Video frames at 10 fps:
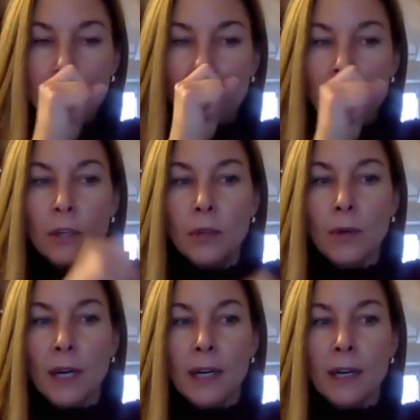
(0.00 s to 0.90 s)
you know,
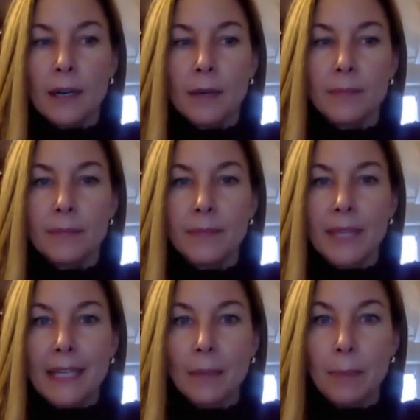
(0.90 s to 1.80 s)
um,
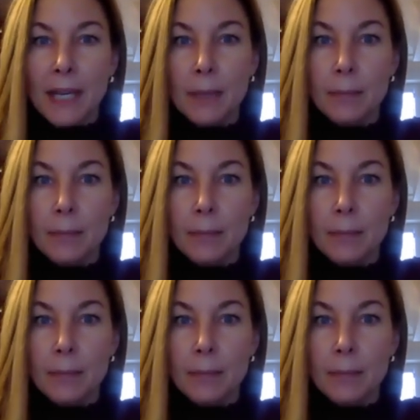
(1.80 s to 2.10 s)
getting paid